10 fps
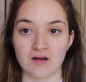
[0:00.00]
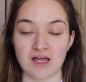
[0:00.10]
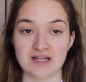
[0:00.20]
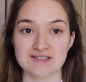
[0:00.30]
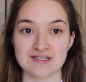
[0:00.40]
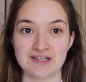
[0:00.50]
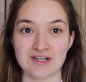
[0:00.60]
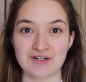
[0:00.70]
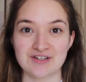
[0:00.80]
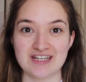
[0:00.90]
It's
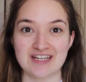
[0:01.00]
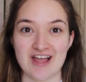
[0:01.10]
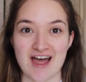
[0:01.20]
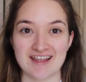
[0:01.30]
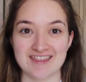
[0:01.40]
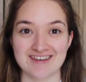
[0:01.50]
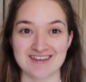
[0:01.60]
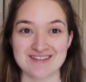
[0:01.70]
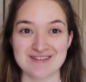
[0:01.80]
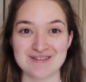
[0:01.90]
literally like
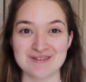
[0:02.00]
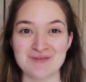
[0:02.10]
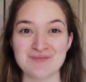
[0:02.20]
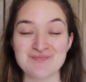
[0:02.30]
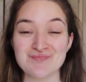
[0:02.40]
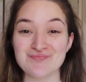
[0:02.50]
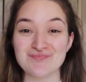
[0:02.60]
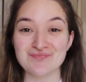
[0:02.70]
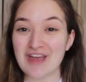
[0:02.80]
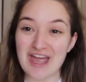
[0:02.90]
this
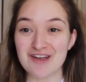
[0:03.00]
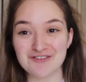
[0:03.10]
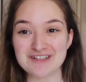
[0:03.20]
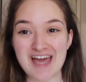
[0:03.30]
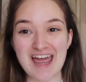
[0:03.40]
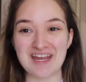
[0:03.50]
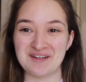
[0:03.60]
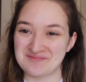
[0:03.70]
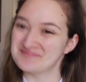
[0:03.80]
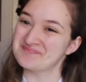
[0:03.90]
every
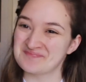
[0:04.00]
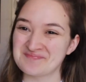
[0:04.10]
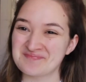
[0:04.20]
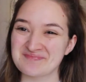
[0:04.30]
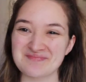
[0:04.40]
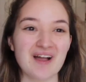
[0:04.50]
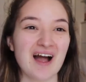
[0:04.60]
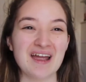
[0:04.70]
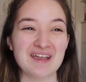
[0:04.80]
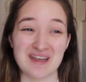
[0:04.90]
day.
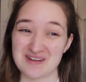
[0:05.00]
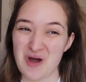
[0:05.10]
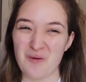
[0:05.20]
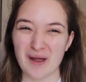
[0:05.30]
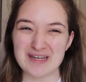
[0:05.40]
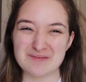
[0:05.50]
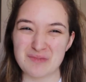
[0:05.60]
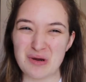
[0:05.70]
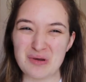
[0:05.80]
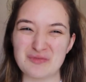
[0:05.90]
I cannot wait to
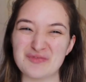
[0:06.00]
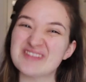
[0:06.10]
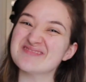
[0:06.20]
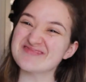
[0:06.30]
move.